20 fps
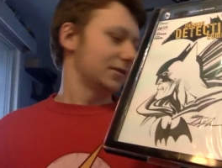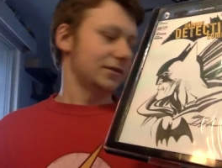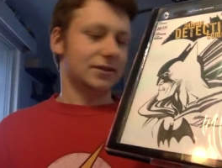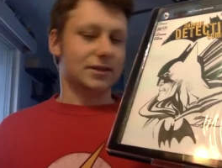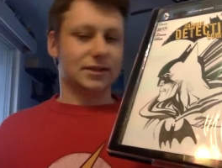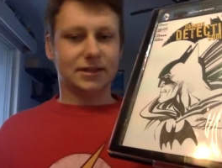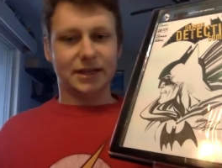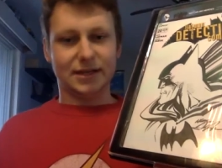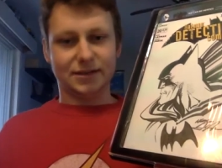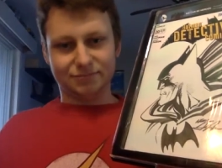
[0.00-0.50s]

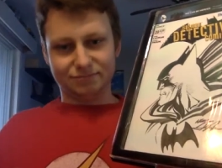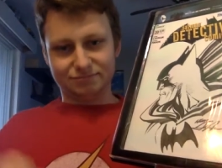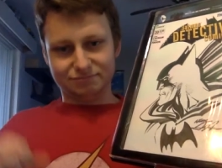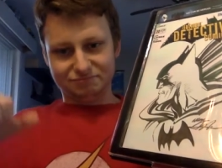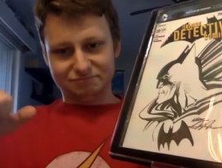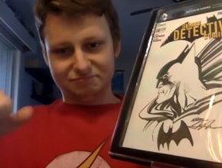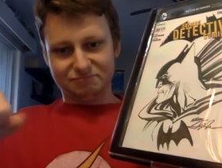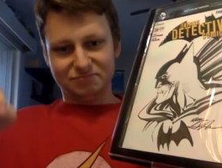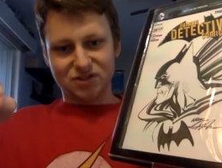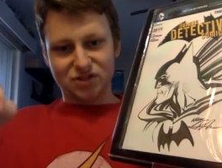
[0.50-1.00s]
a, a like,
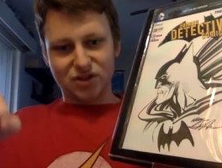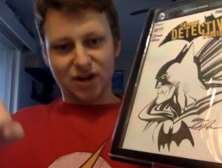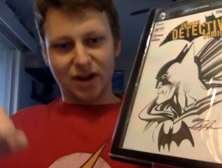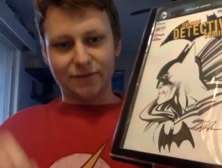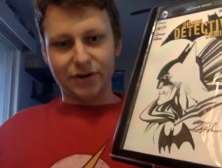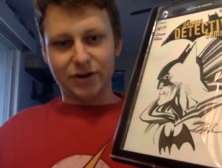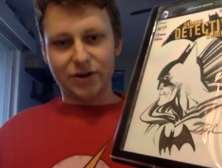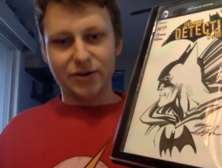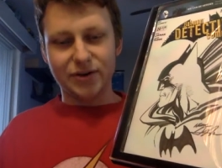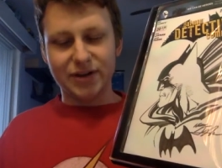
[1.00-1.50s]

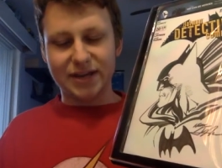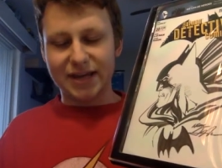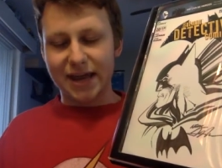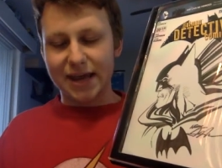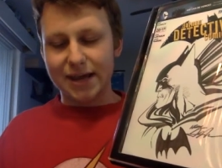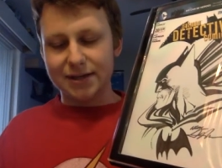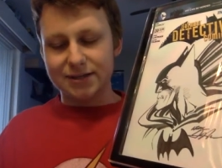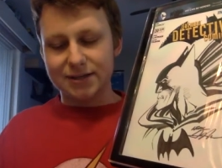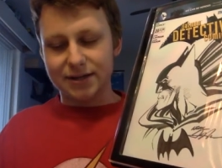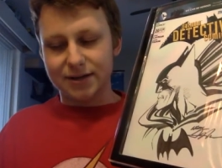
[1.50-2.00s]
heavy duty
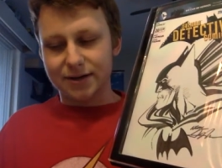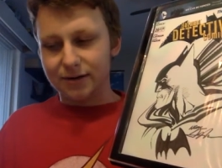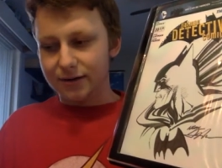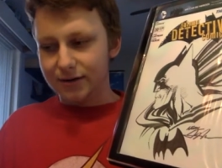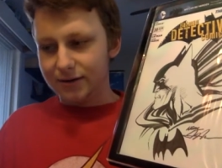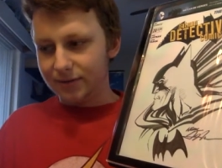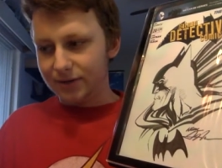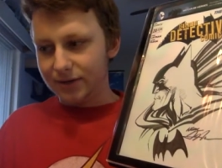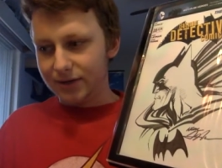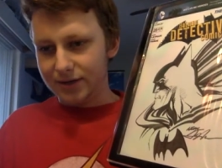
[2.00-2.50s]
case there
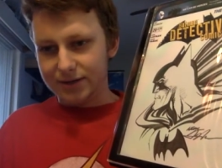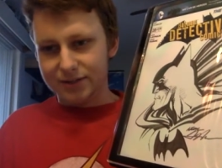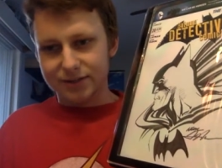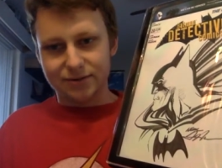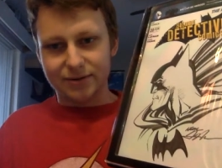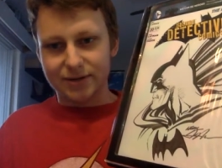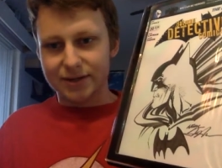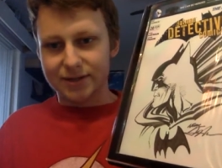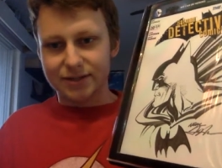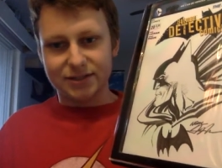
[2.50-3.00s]
and whatnot,
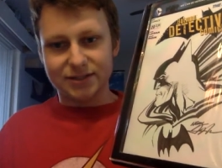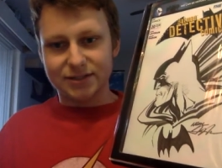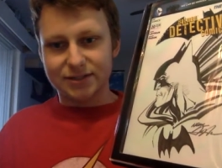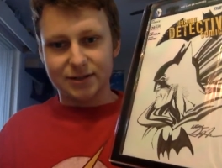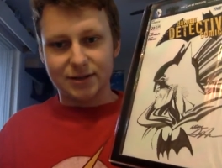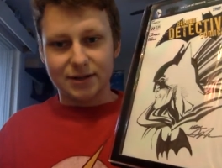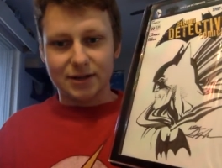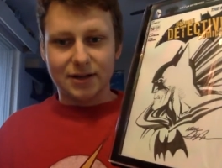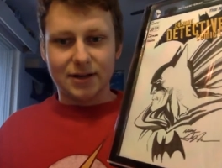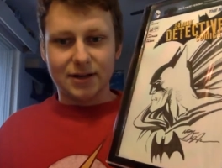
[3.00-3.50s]
so I just,
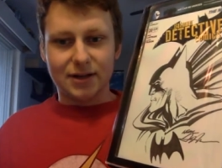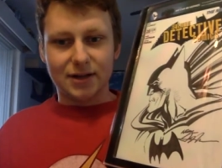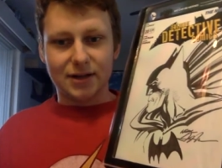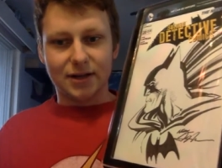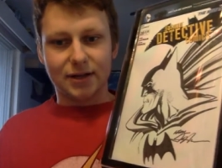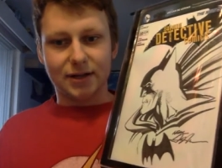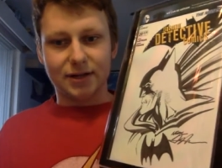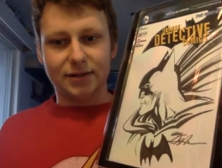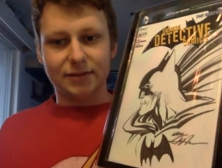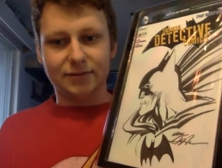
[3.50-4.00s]

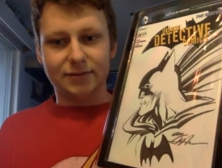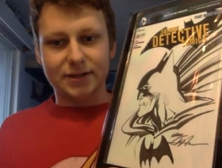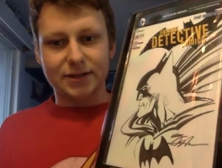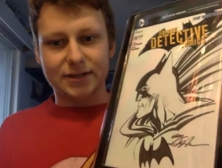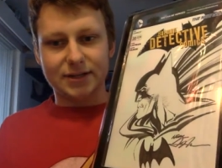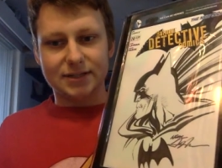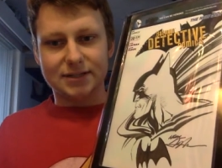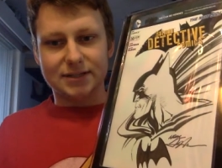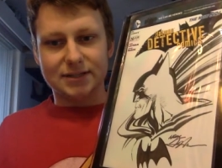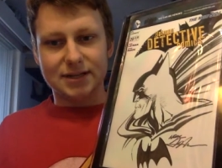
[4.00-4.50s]
I love it.
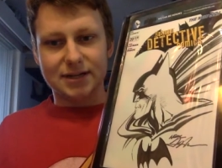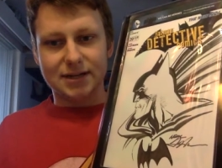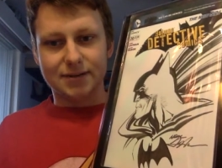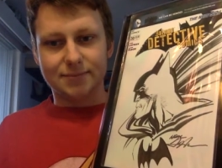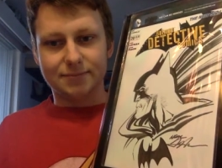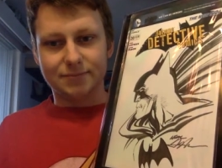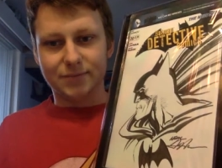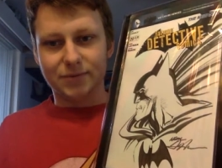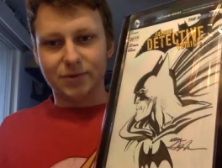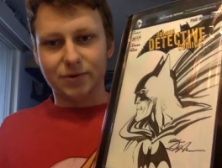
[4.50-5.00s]
It's,
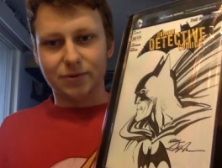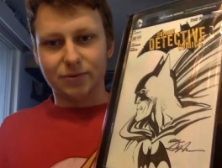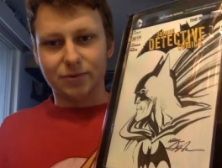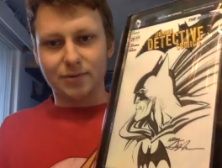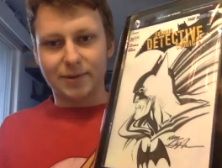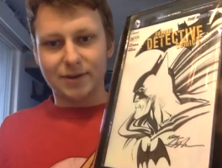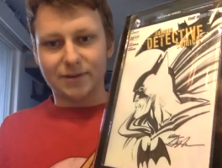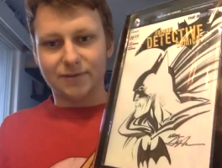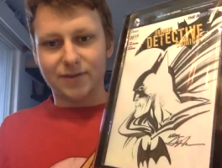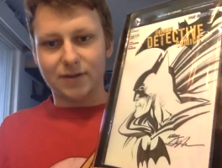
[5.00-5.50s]
uh, you know, one
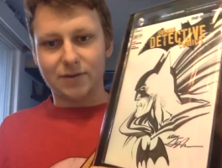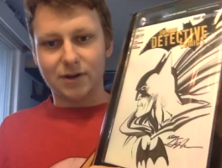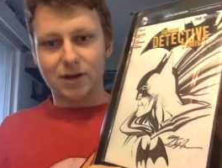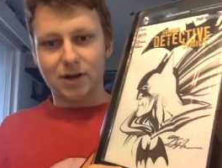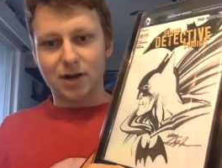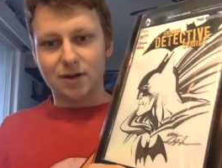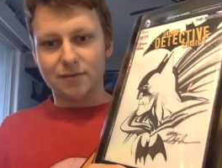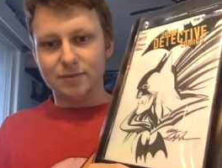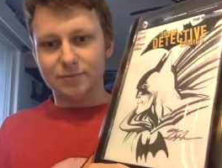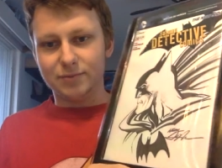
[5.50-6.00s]
of my favorite
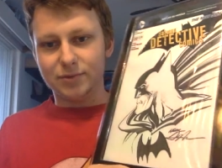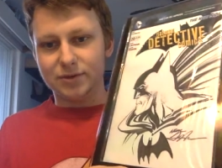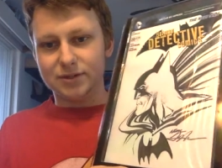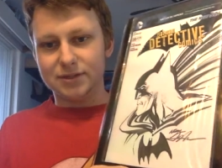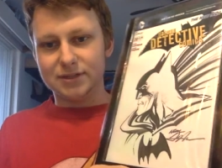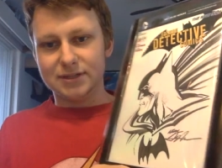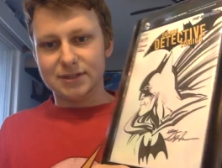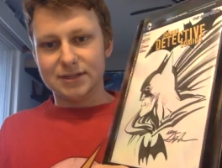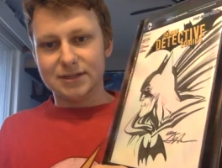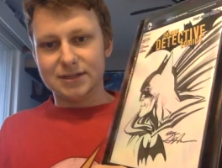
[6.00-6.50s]
comic
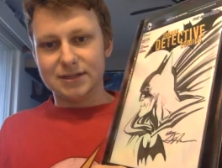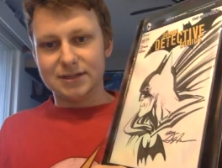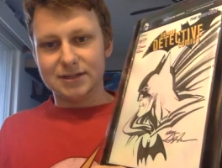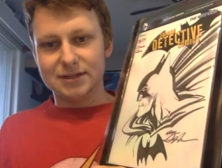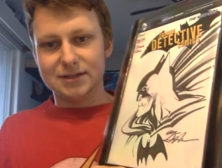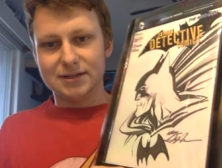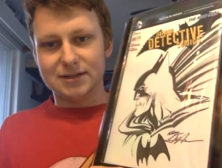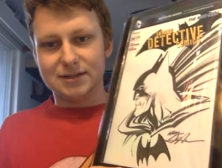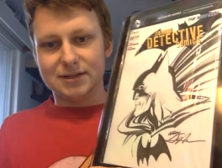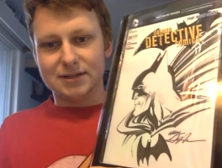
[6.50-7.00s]
books, and, uh,
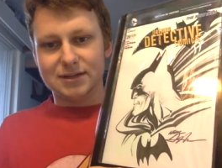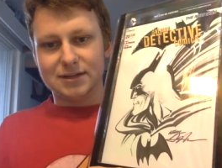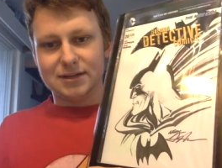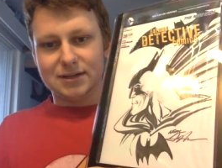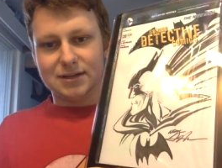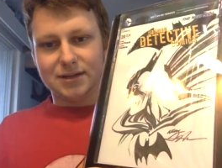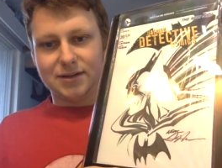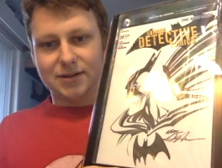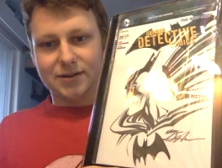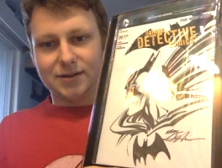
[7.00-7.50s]

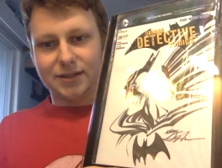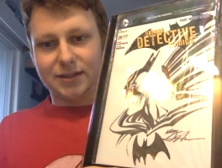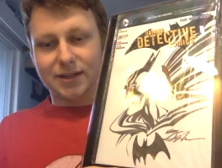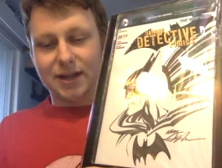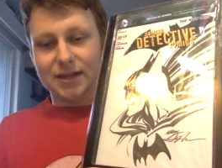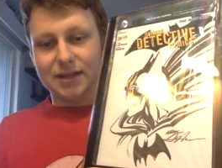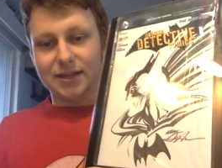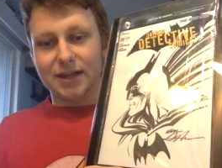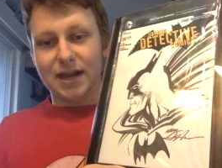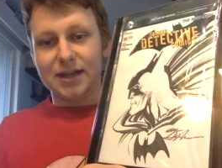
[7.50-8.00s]
you know,
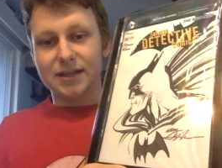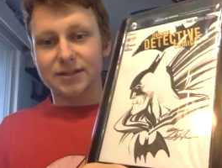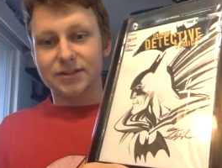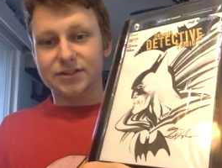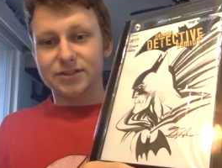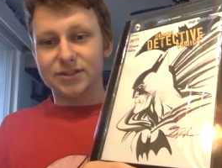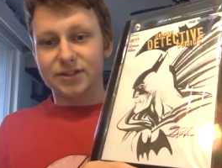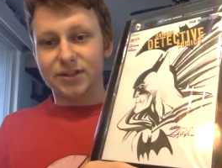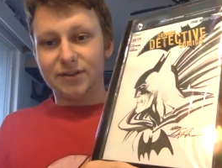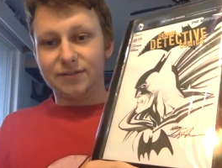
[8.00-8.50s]
I, I
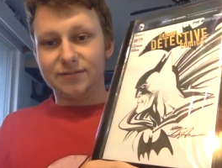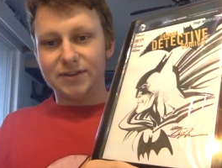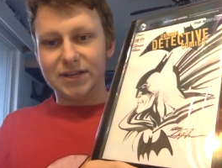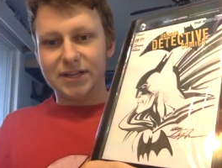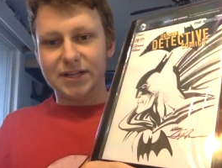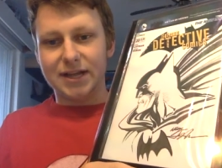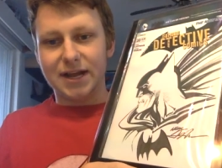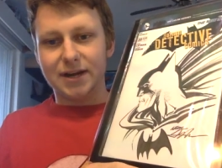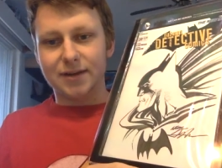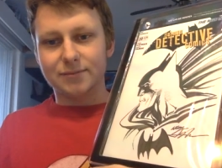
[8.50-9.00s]
just love
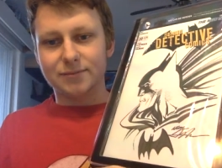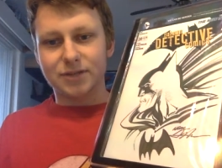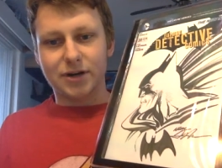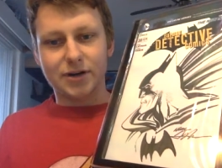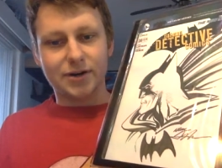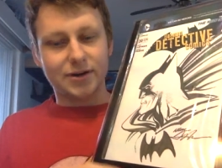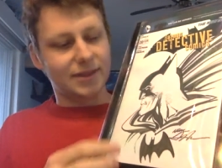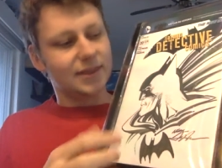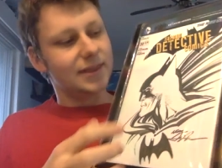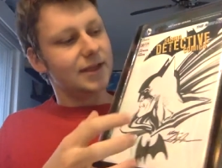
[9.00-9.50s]
Neal Adams'
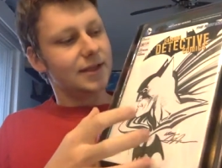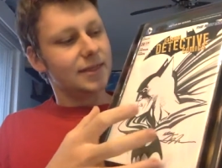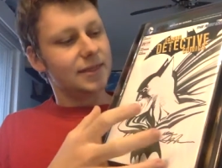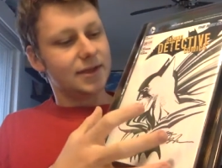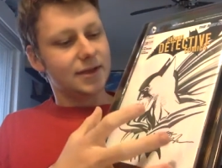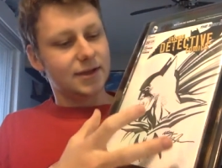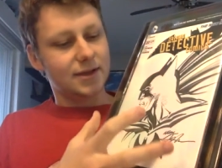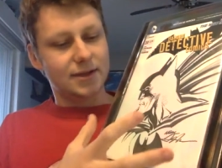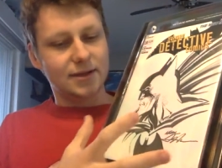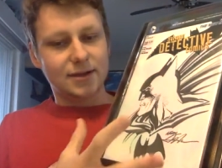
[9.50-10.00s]
art, and the,
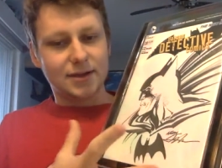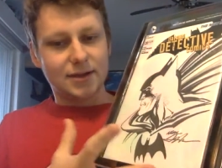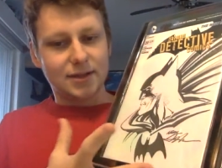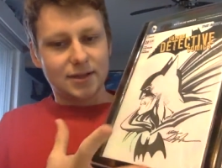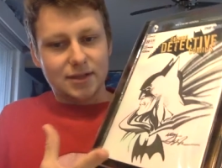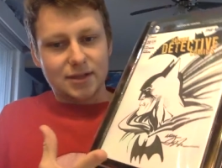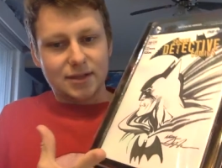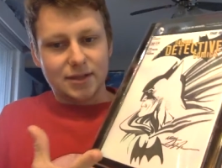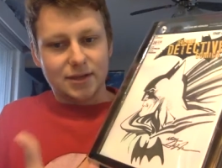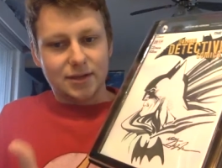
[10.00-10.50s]
the,
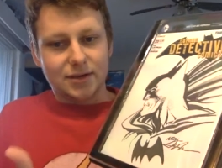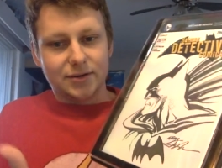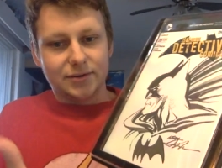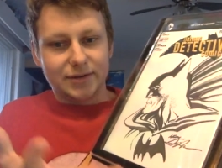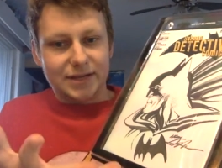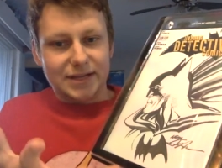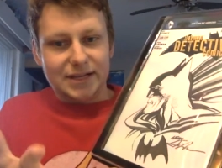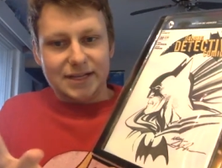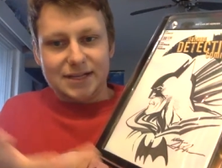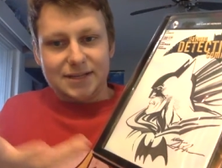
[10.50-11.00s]
the you know,
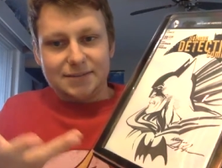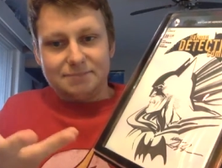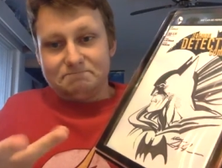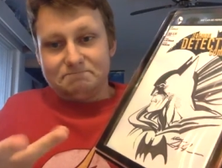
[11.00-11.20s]
it,